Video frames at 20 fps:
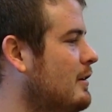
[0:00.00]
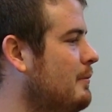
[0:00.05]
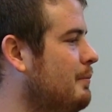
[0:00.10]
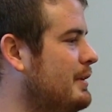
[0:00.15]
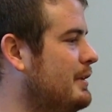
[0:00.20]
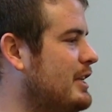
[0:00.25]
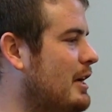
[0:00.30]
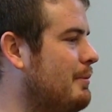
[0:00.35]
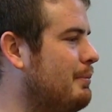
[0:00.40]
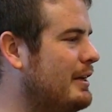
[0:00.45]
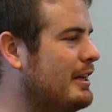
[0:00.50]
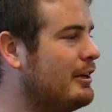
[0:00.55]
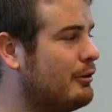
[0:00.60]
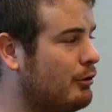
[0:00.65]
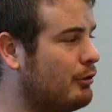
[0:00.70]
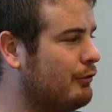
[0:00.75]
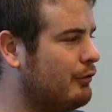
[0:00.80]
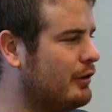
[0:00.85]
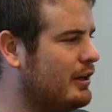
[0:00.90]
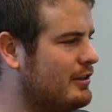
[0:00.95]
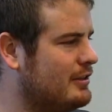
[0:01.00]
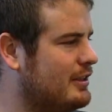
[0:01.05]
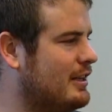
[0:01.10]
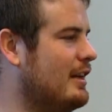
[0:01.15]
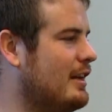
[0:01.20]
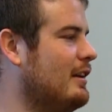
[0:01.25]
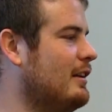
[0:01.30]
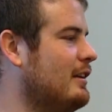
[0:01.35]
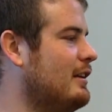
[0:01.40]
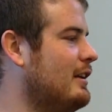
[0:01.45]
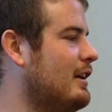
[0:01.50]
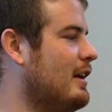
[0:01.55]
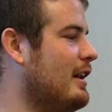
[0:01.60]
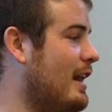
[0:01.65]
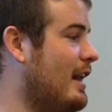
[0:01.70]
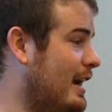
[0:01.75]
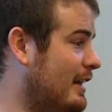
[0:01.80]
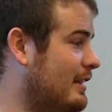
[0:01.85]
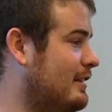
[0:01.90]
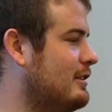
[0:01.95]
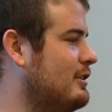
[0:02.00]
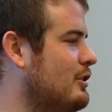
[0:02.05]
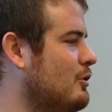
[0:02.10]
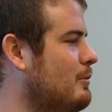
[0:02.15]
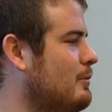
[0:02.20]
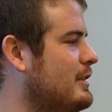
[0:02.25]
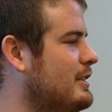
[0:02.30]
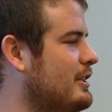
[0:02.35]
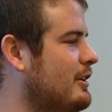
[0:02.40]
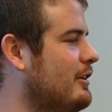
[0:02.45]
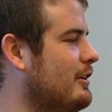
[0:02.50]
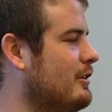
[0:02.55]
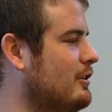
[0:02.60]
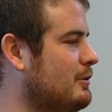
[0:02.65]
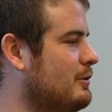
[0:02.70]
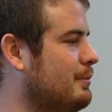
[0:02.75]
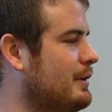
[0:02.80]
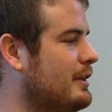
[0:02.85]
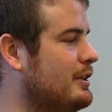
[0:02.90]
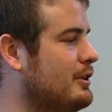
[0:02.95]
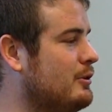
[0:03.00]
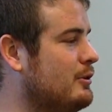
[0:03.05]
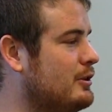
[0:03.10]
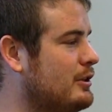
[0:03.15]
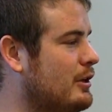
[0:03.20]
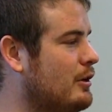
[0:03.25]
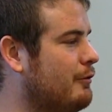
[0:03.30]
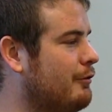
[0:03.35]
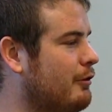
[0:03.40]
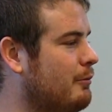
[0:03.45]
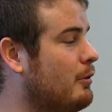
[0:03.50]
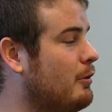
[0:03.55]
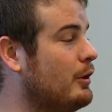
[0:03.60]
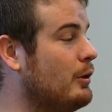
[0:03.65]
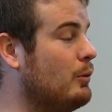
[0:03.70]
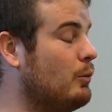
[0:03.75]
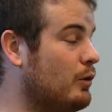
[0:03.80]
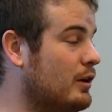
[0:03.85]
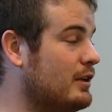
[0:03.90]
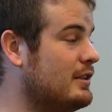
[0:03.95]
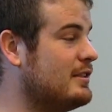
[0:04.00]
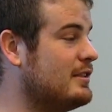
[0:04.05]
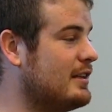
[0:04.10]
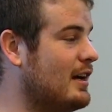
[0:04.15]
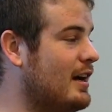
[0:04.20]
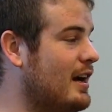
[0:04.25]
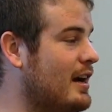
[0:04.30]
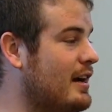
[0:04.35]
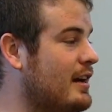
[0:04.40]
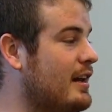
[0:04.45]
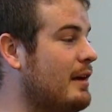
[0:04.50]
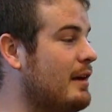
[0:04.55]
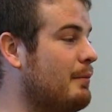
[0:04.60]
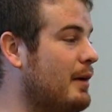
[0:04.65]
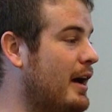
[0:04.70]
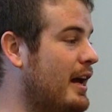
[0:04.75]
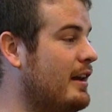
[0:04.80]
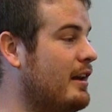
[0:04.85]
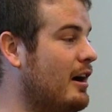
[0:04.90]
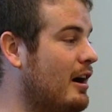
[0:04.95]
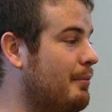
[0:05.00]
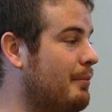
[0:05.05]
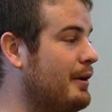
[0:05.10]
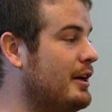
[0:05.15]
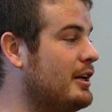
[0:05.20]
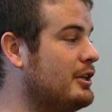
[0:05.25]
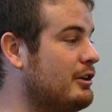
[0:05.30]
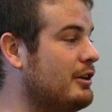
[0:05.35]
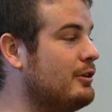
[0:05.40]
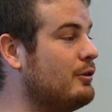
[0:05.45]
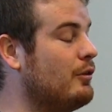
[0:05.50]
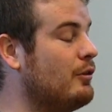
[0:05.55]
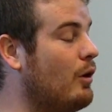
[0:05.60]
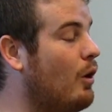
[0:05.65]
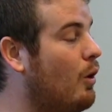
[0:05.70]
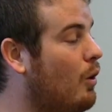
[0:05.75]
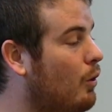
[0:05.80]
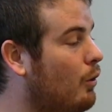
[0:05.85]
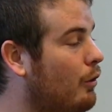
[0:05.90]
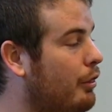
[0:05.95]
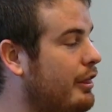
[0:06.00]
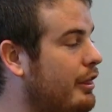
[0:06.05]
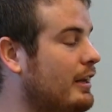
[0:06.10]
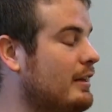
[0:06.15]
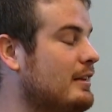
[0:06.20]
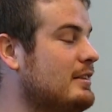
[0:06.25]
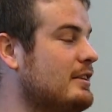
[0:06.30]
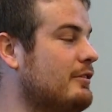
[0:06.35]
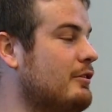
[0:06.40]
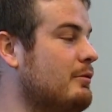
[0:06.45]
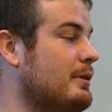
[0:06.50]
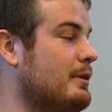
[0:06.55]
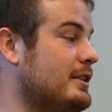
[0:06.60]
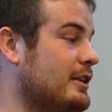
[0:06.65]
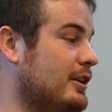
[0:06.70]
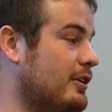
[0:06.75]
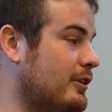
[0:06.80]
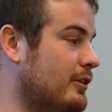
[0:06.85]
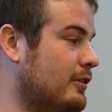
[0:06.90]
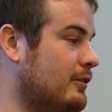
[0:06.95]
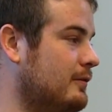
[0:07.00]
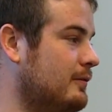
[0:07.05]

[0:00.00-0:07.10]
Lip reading: PJP groove welds can connect two materials but do so from only one side and might not penetrate through the whole thickness of the material.